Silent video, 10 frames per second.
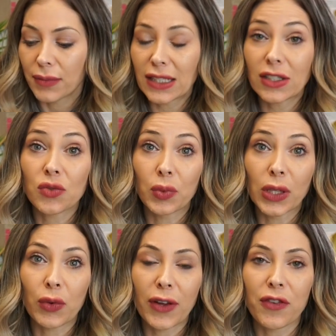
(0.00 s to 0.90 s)
This is
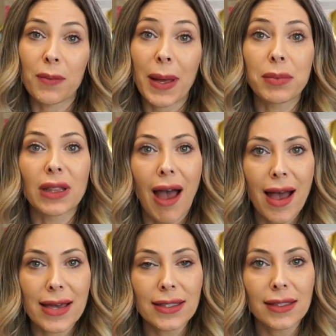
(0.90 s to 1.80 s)
really great for my
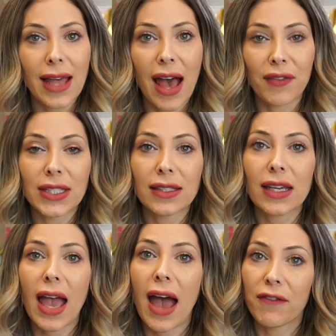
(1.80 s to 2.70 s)
blondes.
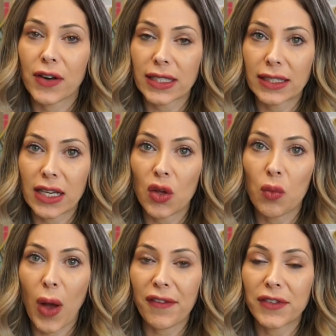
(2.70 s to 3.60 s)
Obviously, every single
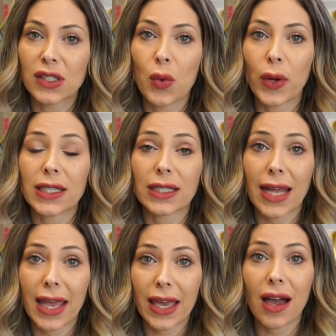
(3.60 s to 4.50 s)
weft is going to
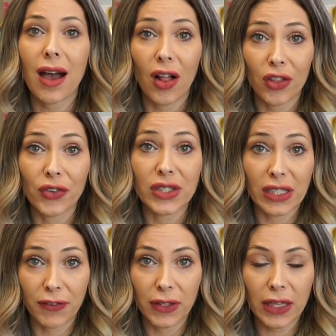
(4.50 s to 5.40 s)
take color
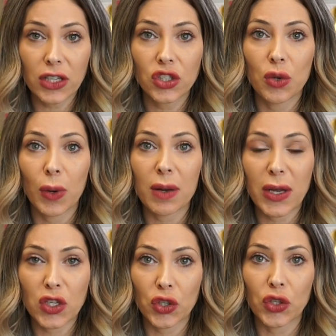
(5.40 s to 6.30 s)
differently, so you want to
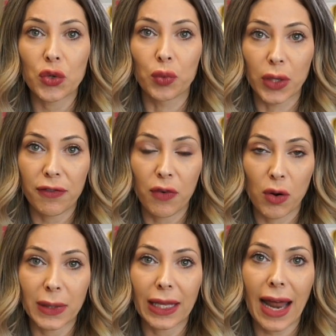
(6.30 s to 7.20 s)
make sure you
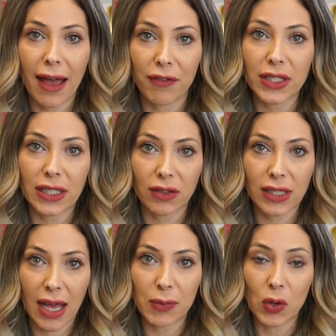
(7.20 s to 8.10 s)
reformulate every single
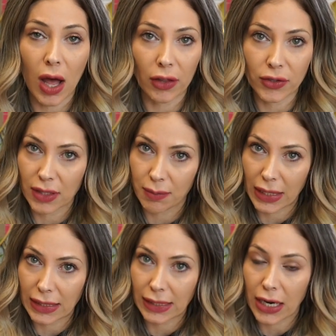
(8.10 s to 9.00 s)
time you color
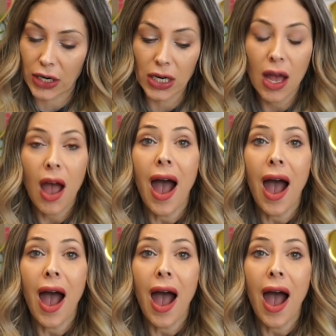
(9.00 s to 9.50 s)
somebody's hair.